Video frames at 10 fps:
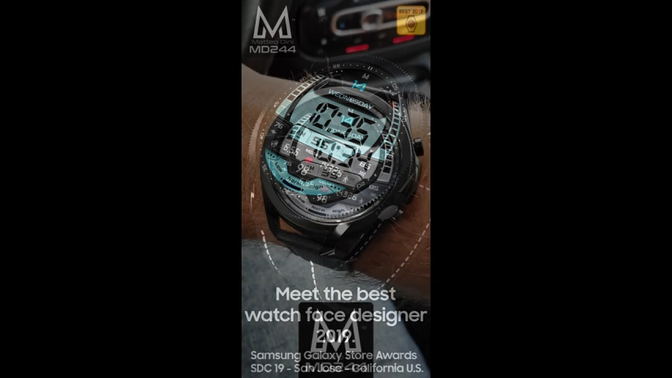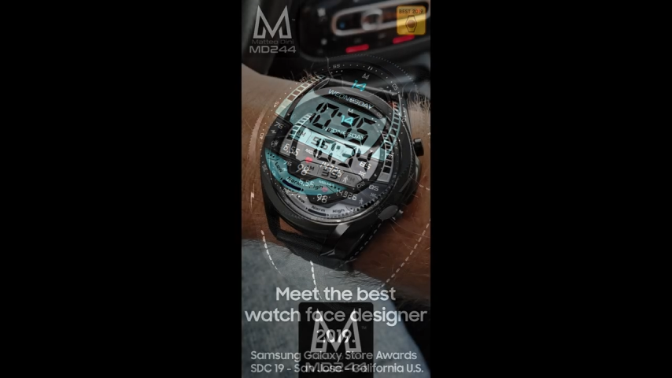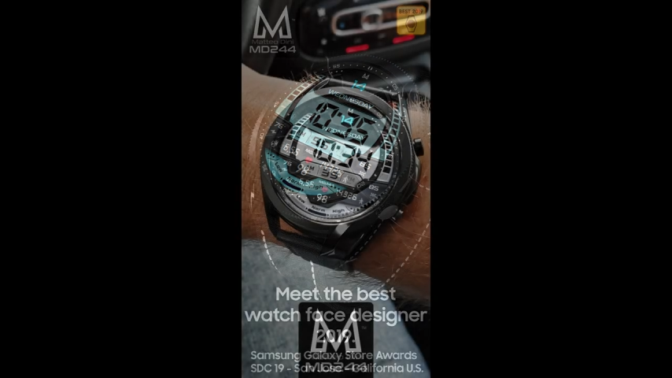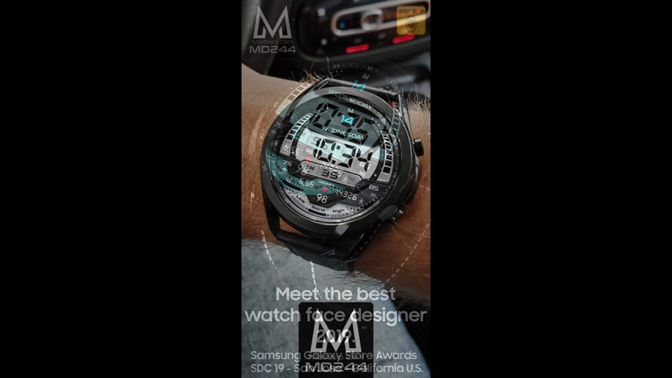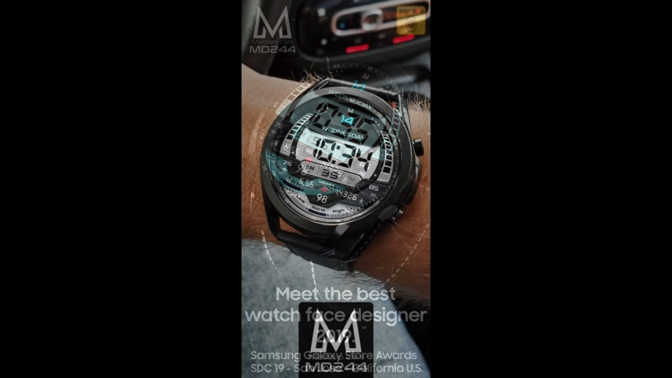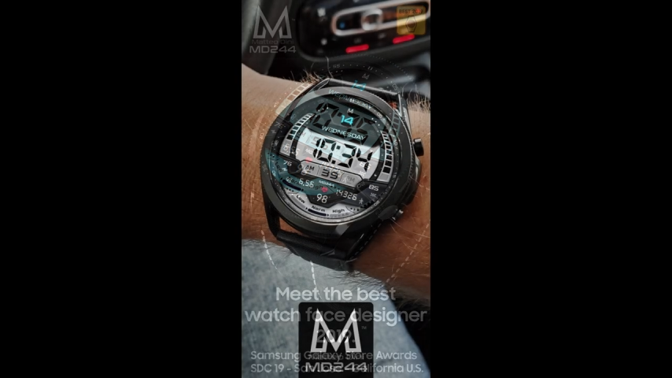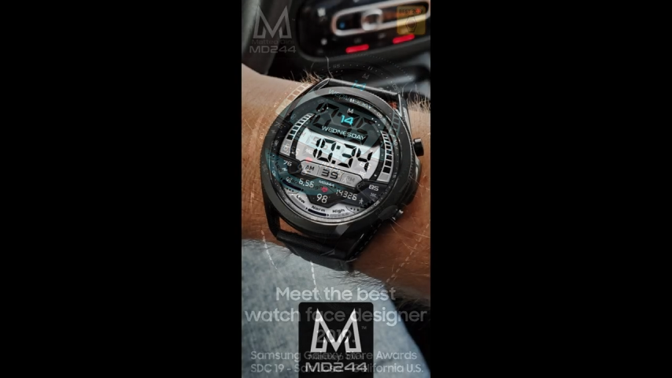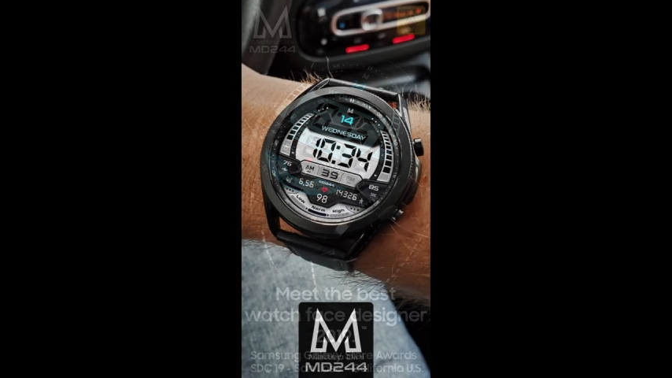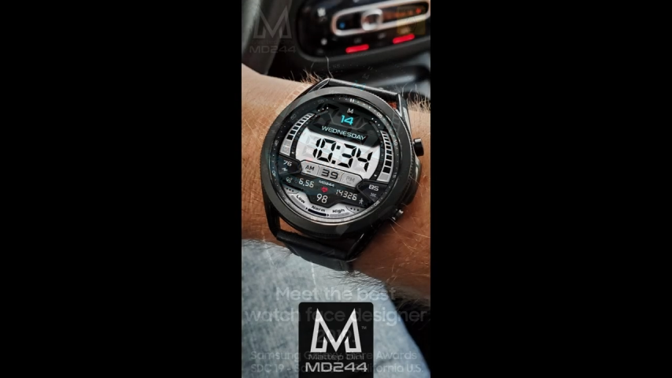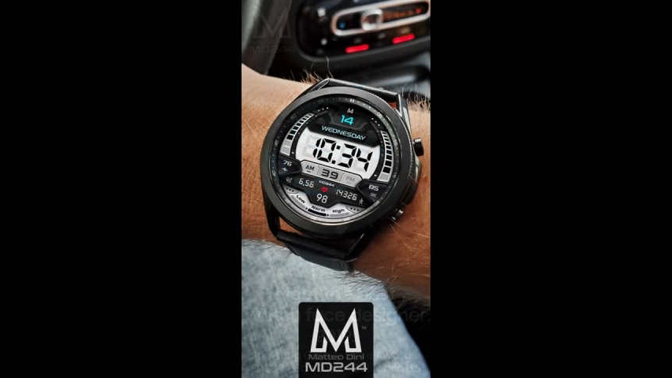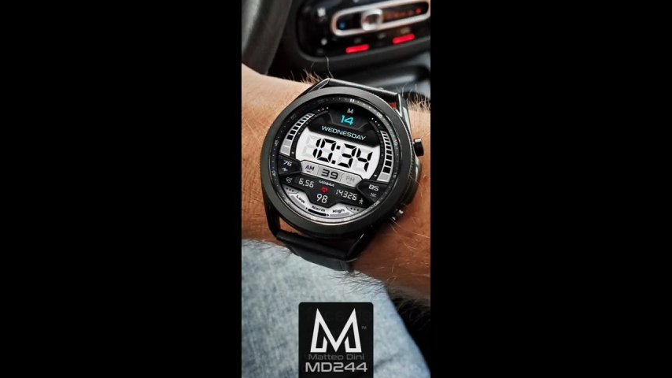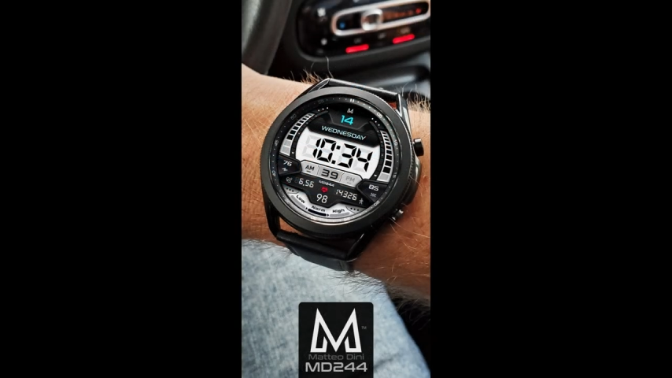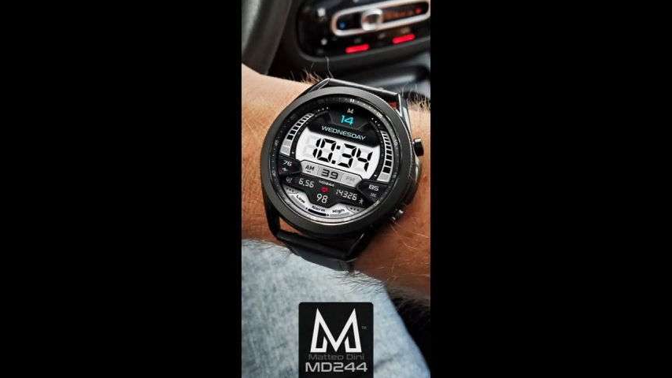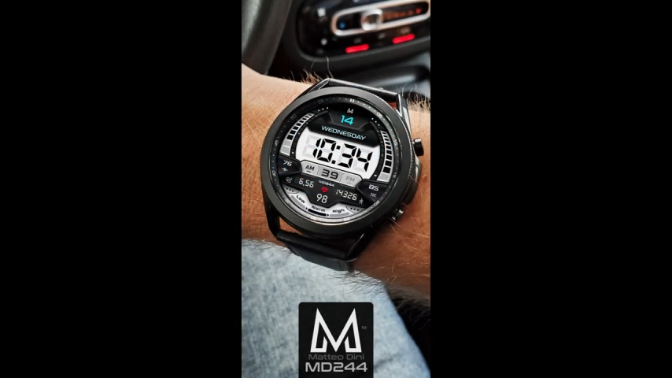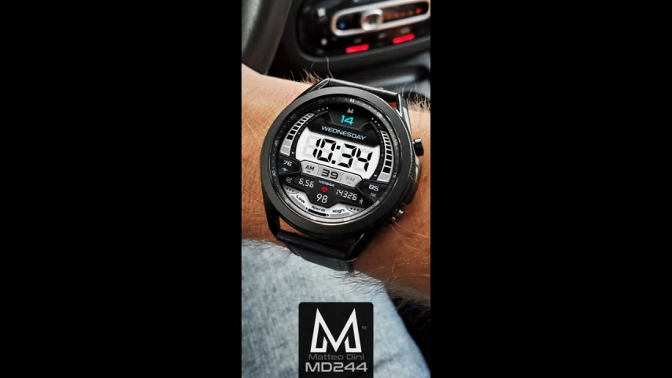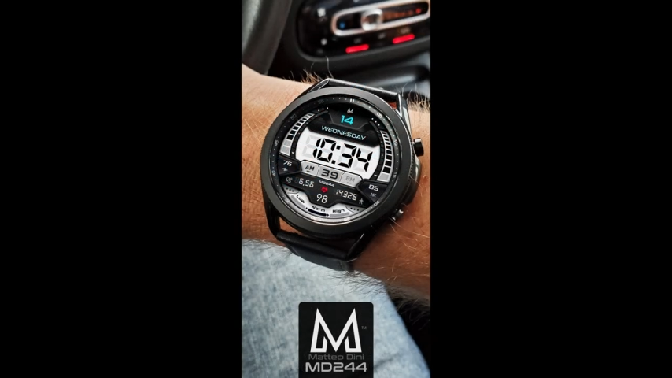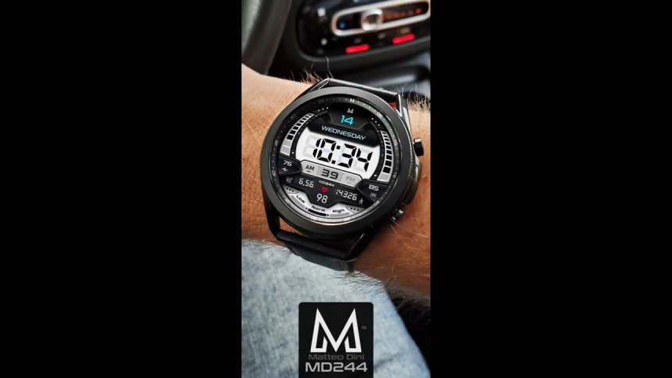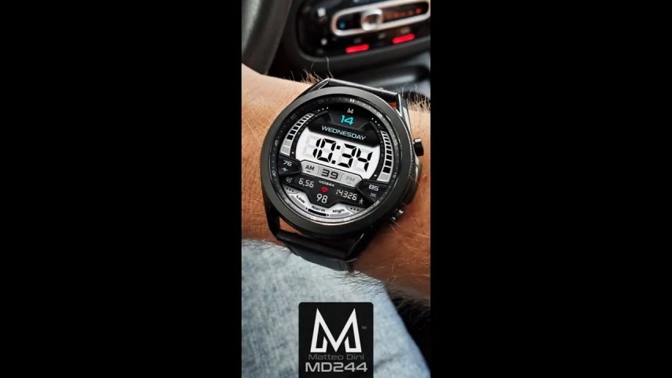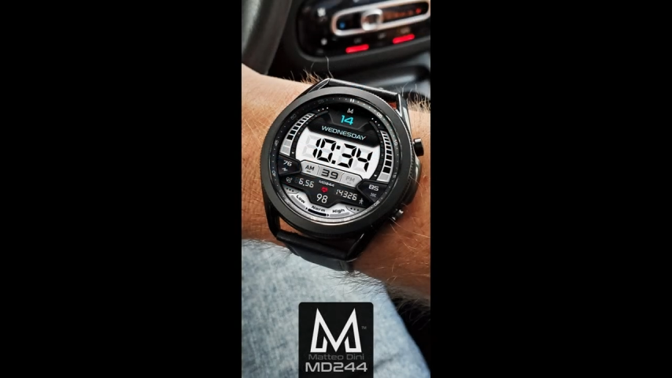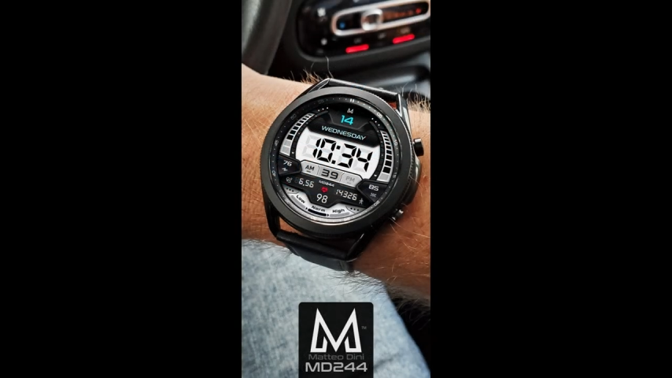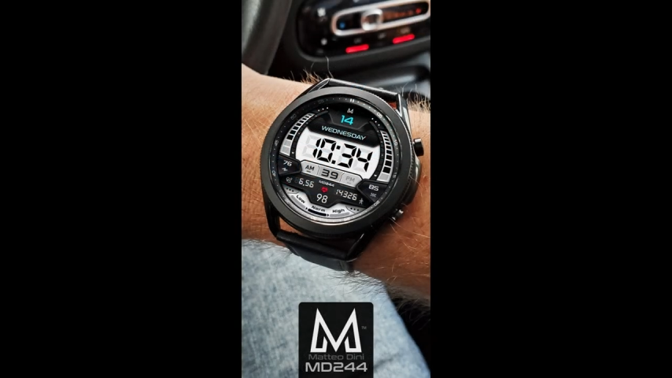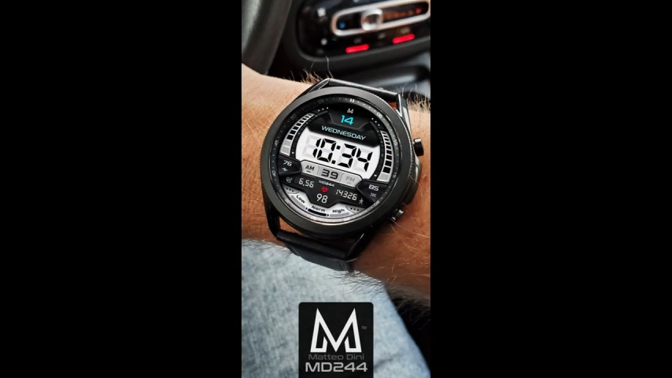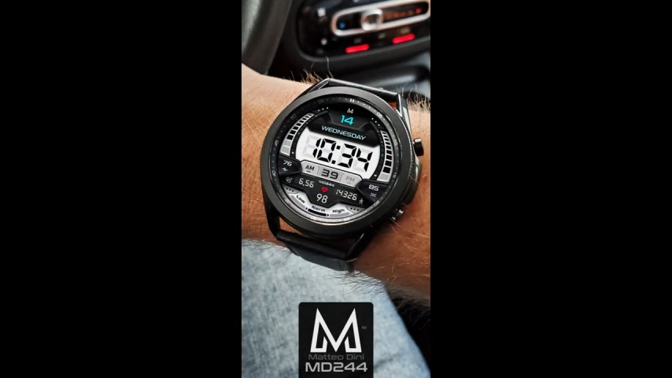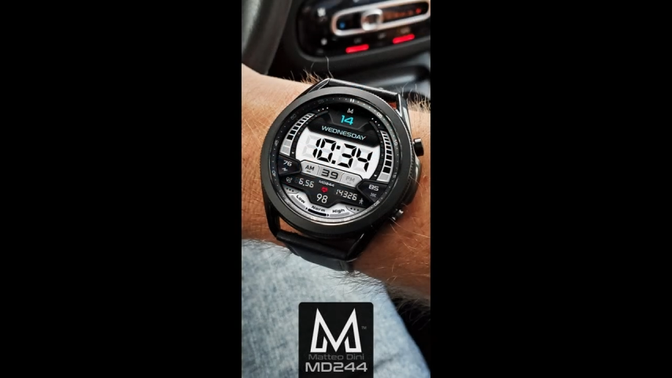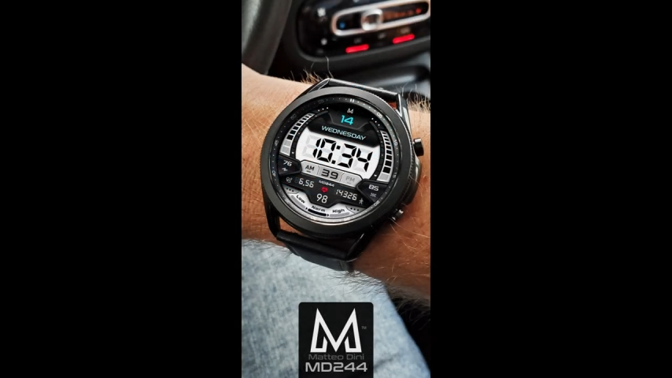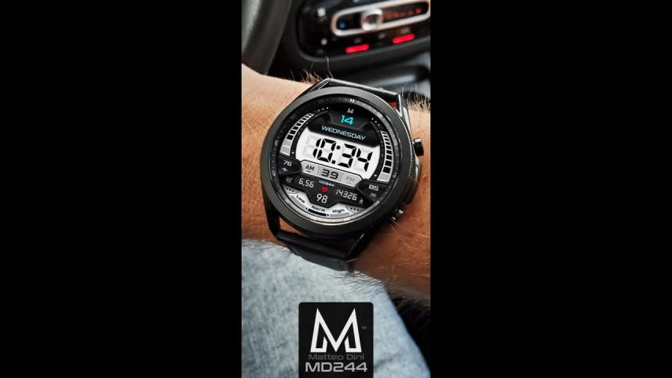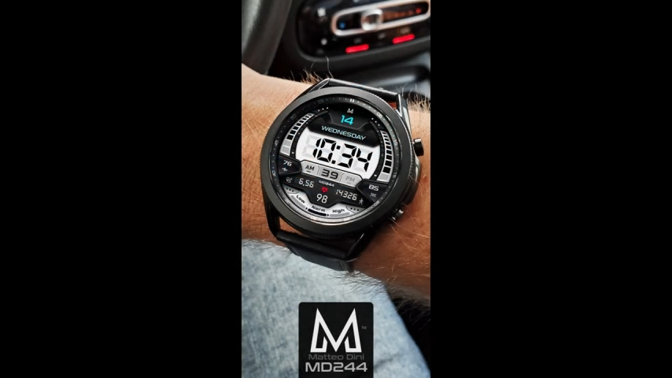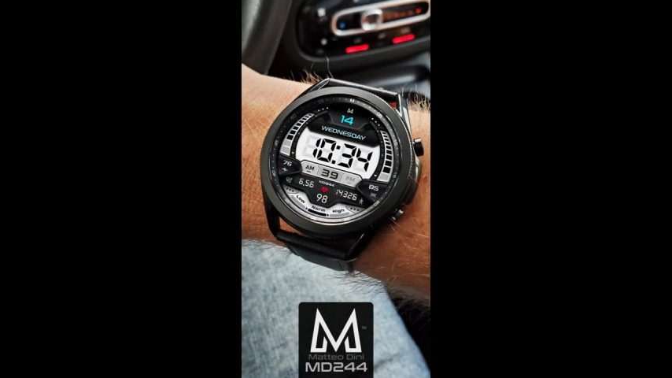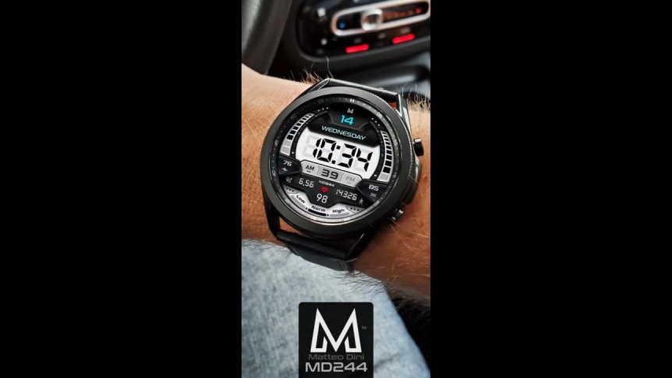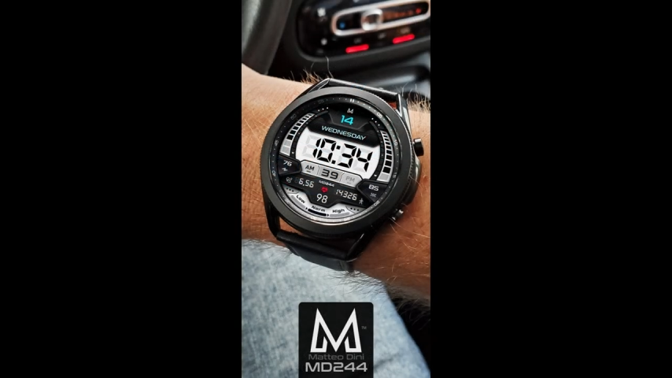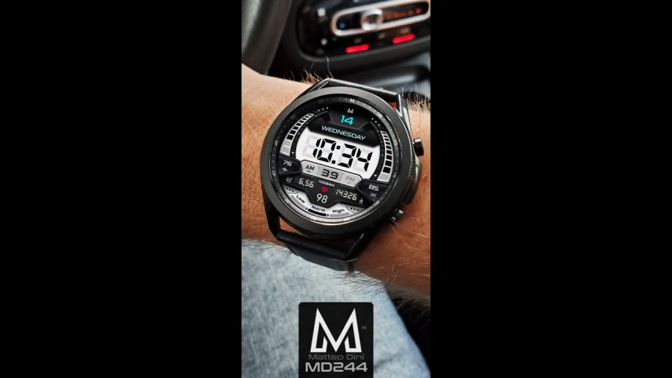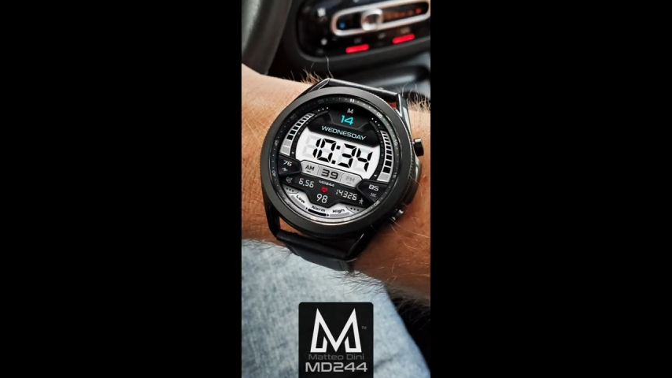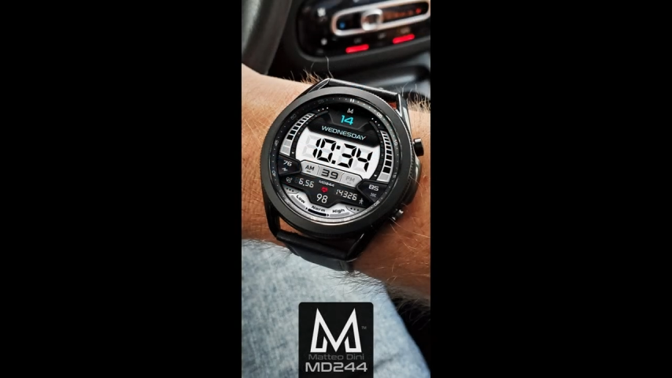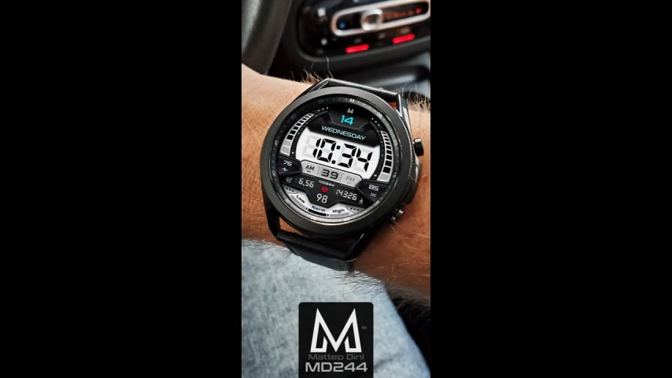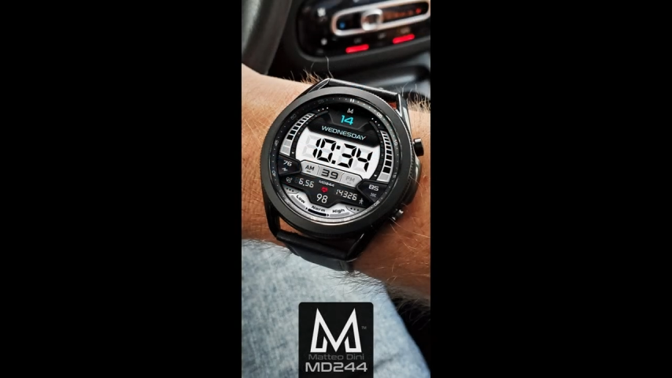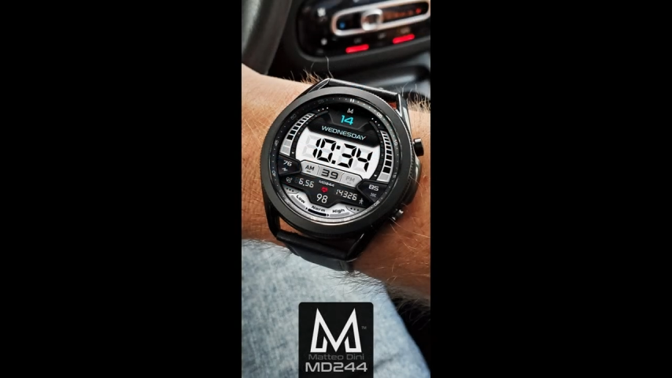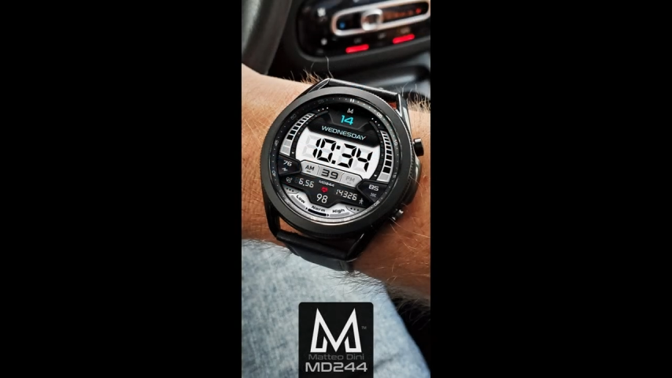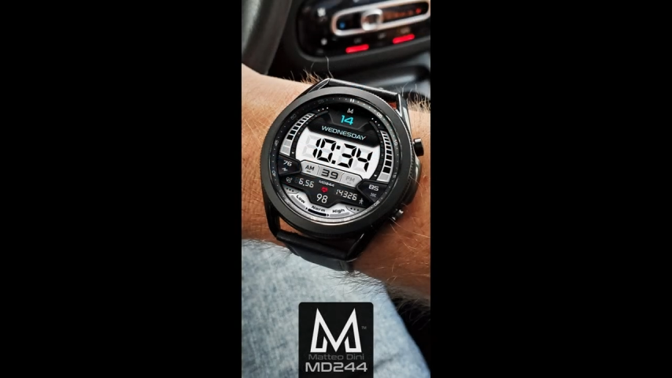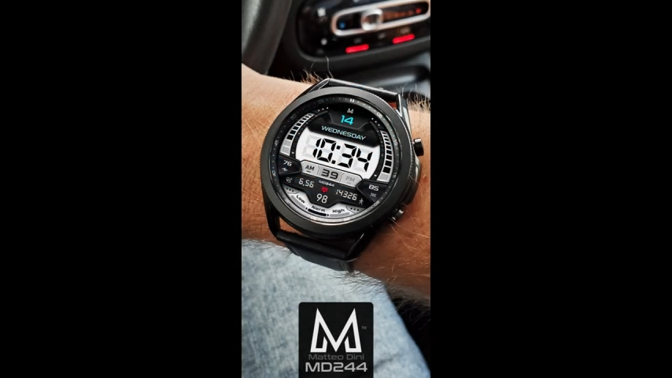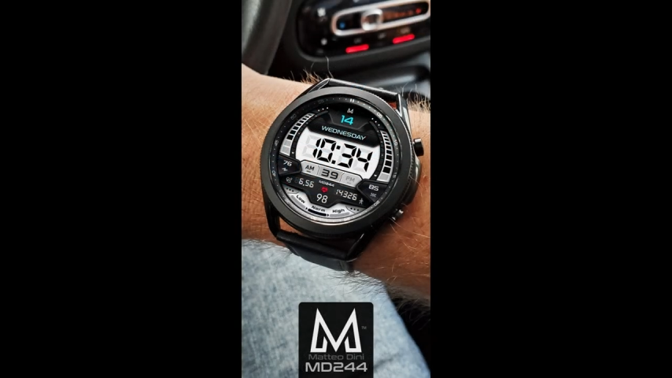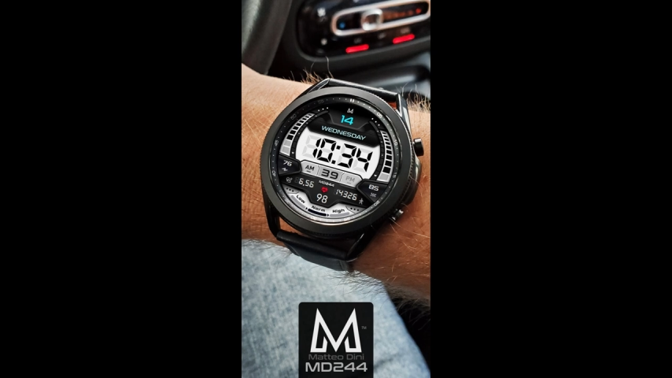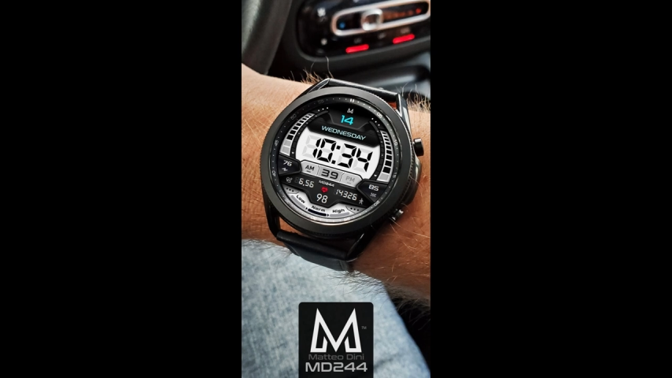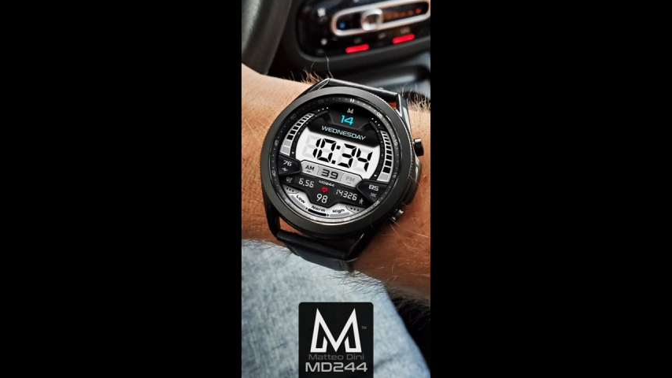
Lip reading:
Nobody's mouth can be seen.